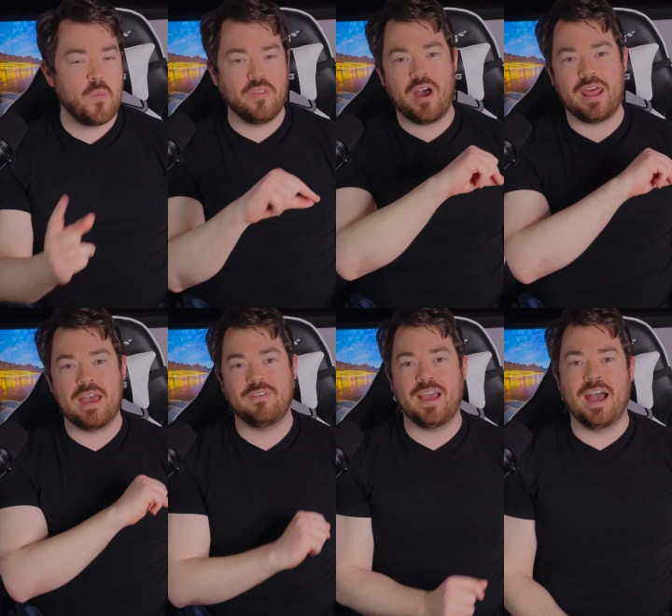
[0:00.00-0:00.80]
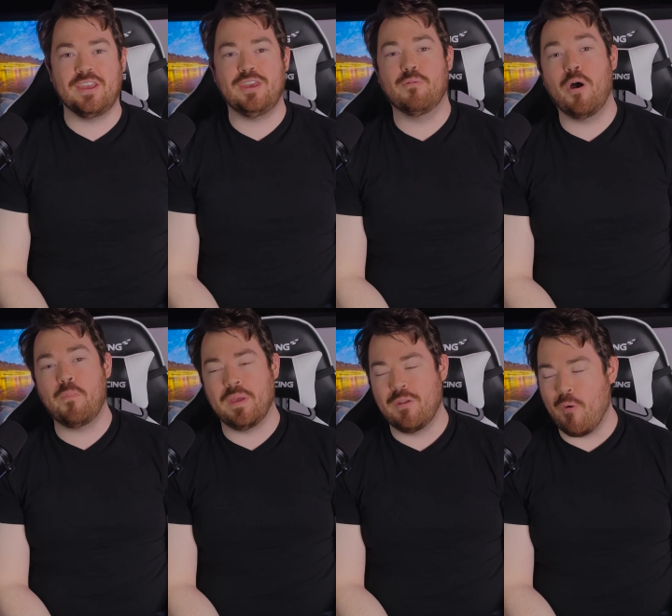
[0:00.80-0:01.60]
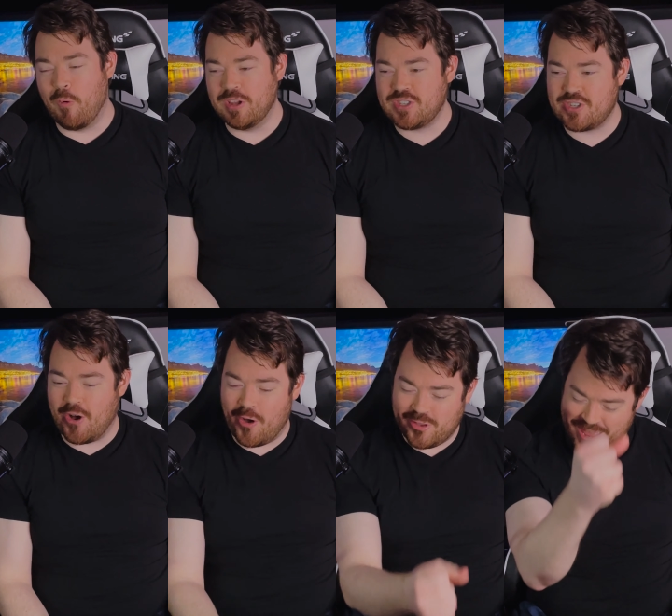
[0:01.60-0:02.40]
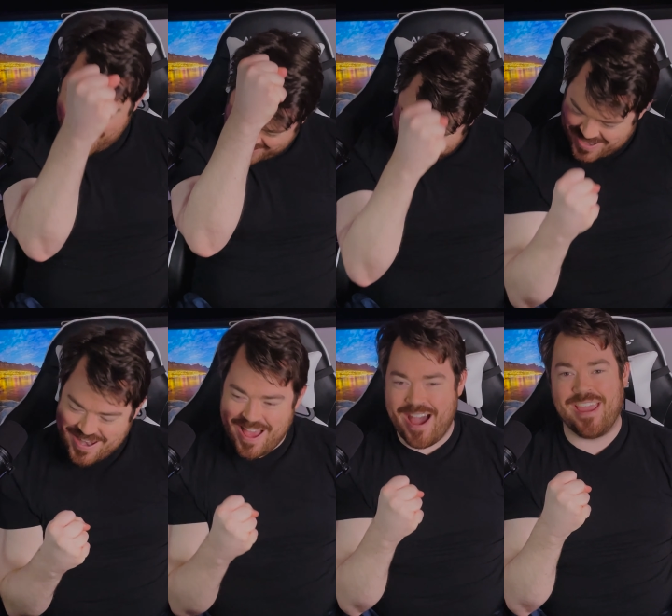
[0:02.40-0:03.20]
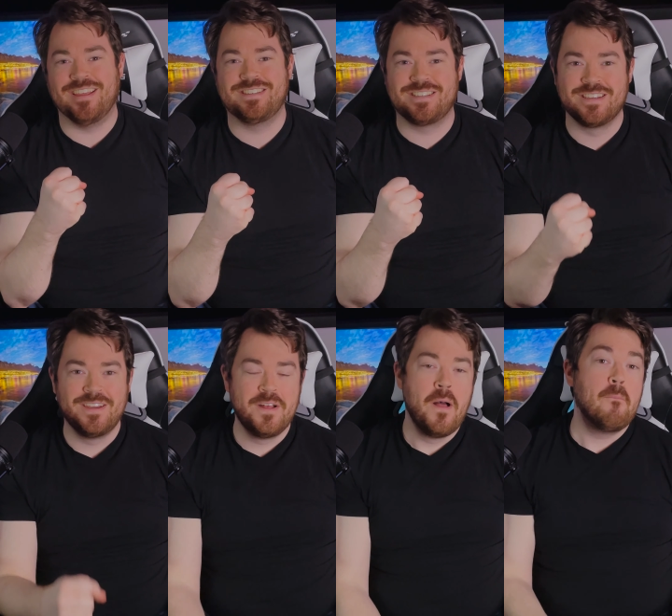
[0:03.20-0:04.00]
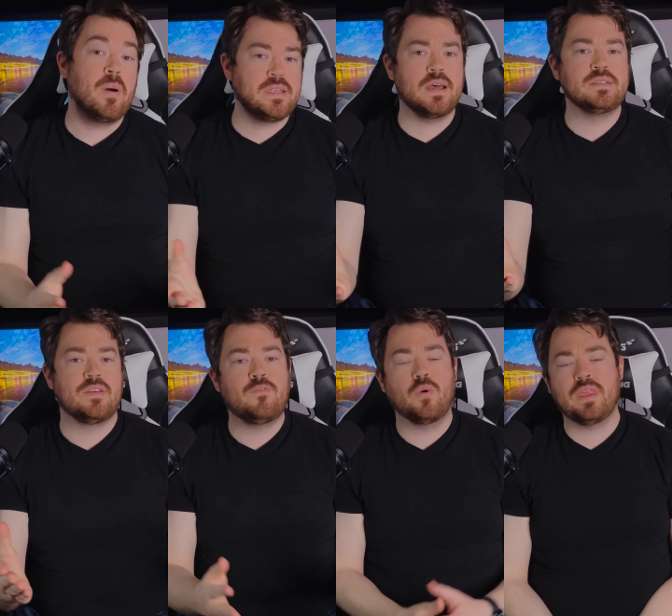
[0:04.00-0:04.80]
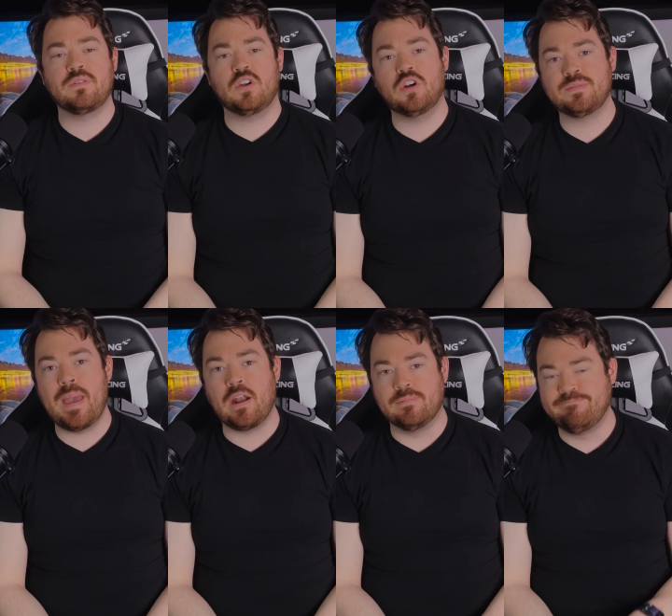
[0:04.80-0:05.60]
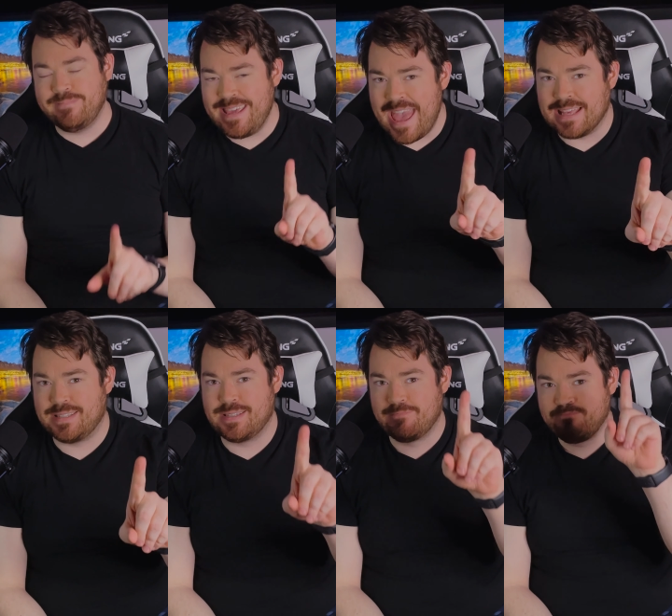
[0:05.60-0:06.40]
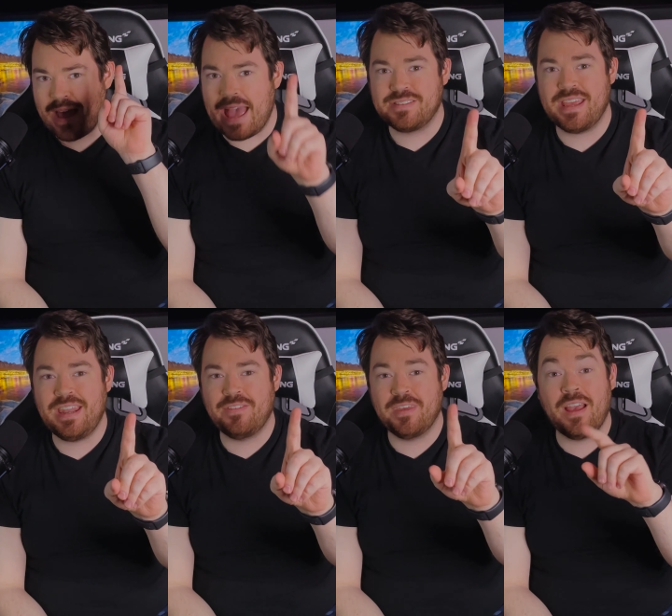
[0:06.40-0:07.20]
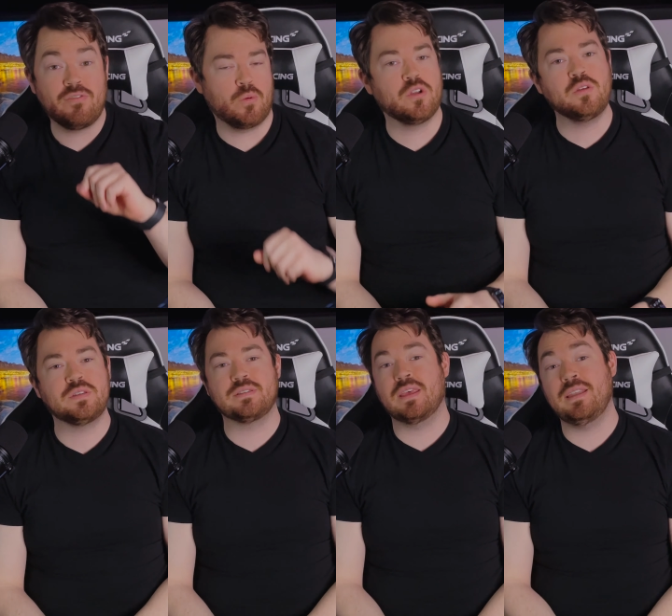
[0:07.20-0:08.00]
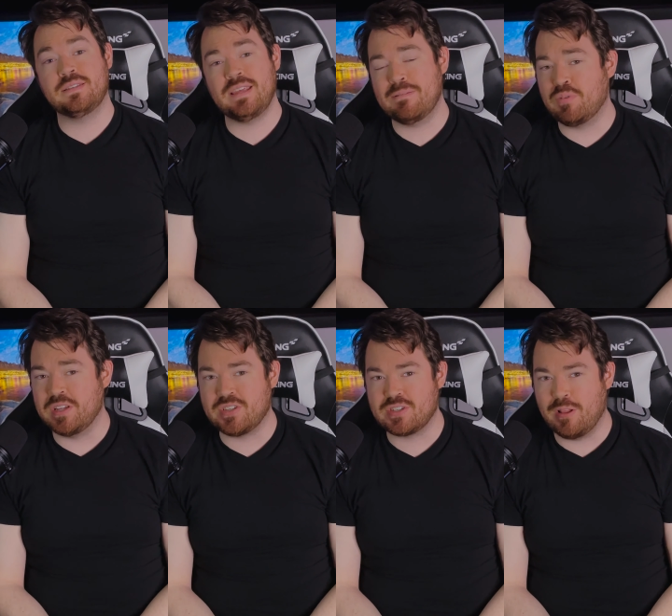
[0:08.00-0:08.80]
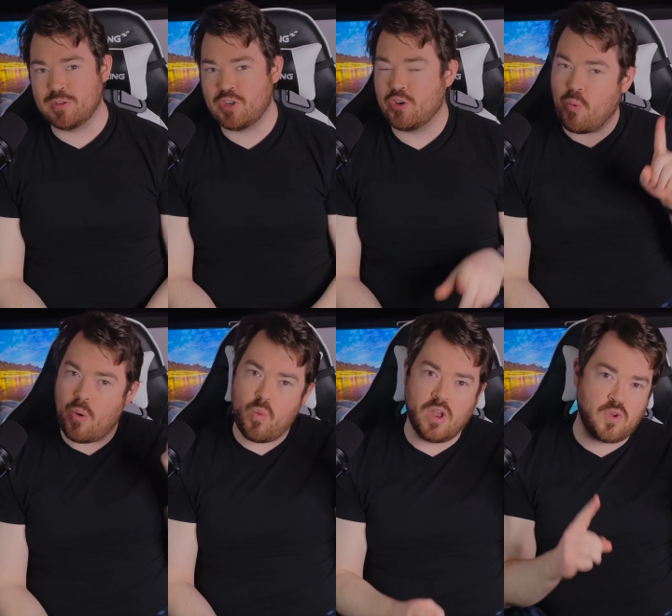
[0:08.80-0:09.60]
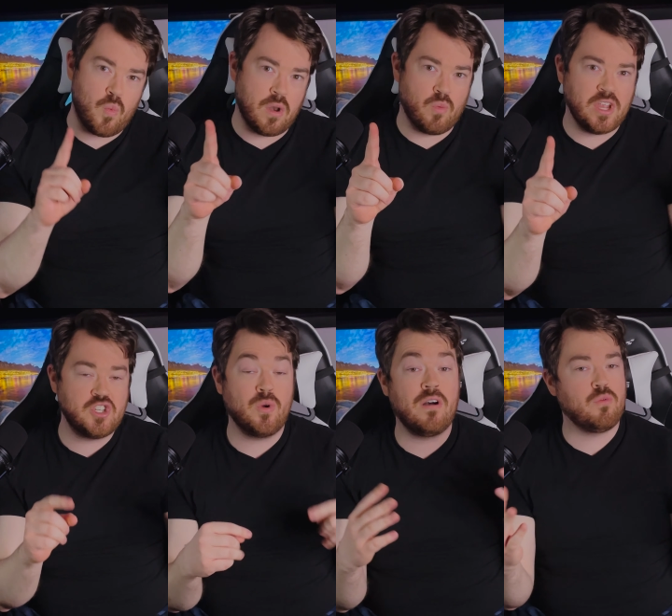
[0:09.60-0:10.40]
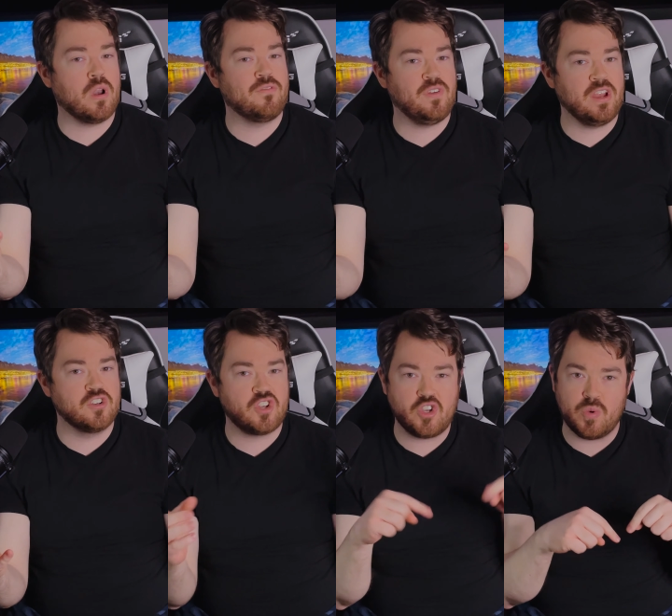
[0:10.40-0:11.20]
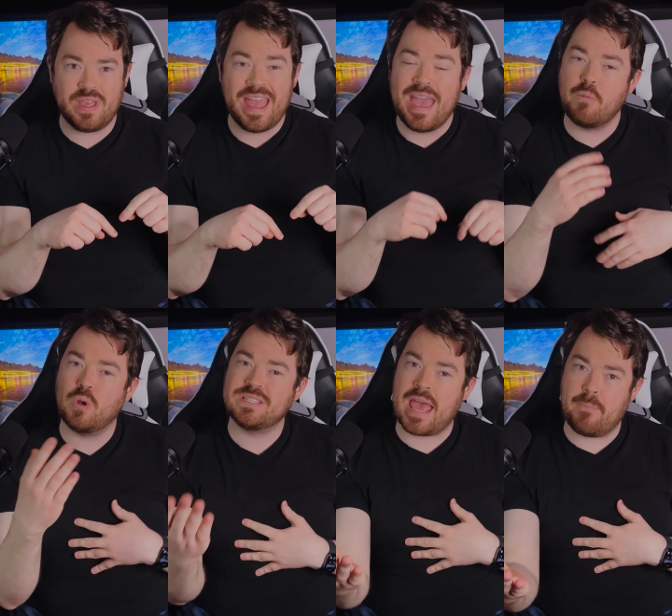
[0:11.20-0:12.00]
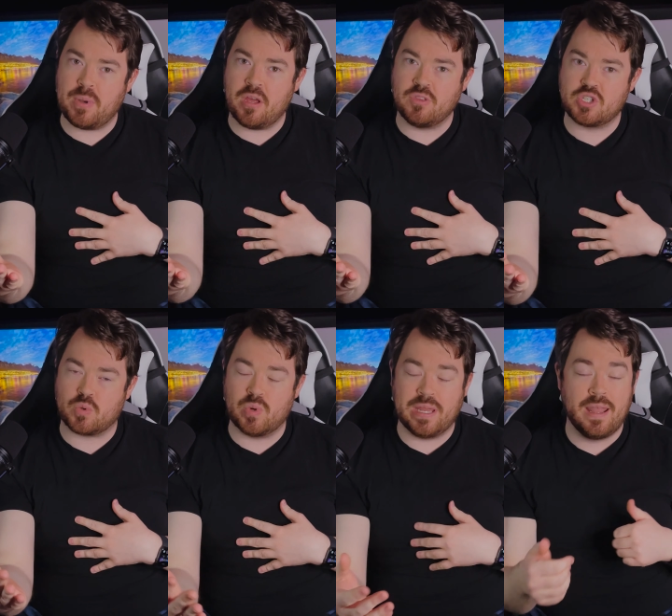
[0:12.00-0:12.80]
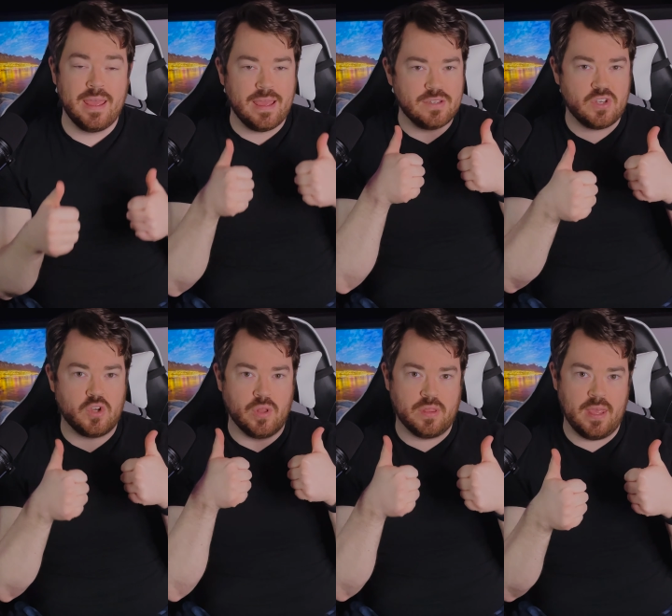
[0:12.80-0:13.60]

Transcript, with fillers: while not having iCUE open or installed. Nice. But does four thousand hertz matter? Yes. As anything that reduces latency and brings us closer to a one-to-one ratio of what our fingers are doing and what is happening on the screen is a good